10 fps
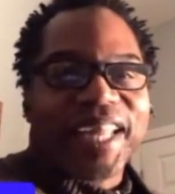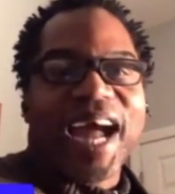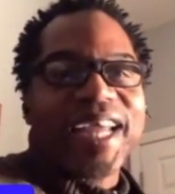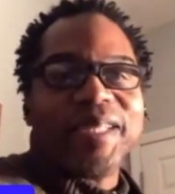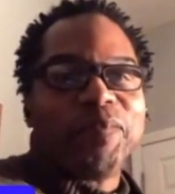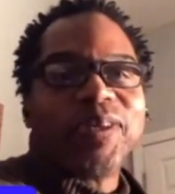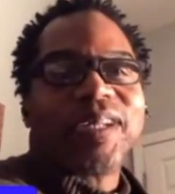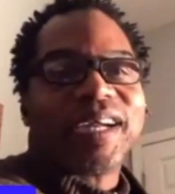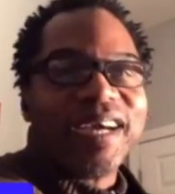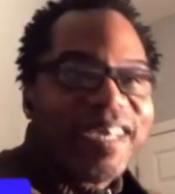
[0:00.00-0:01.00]
kind of put a
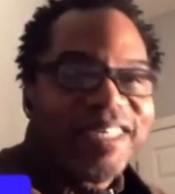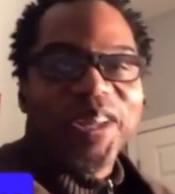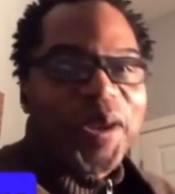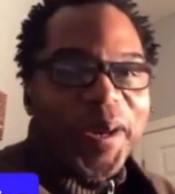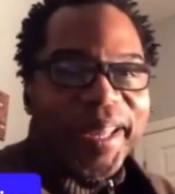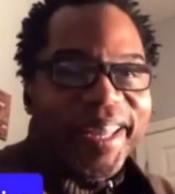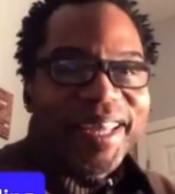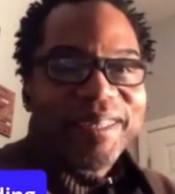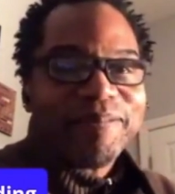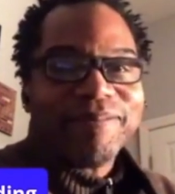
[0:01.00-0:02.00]
gun to your
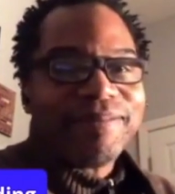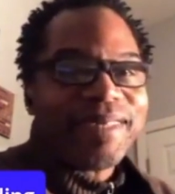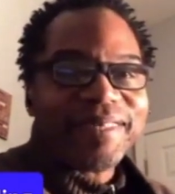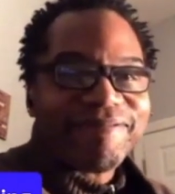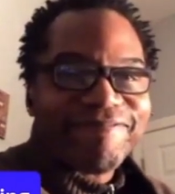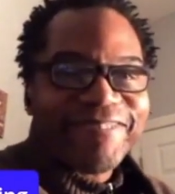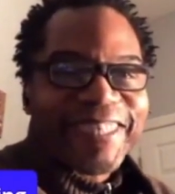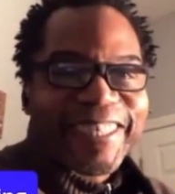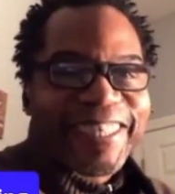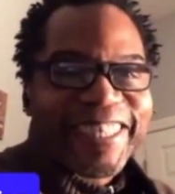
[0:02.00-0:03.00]
head,
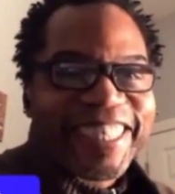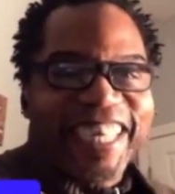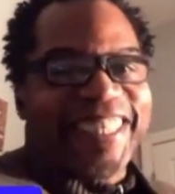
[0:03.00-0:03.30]
motherfucker.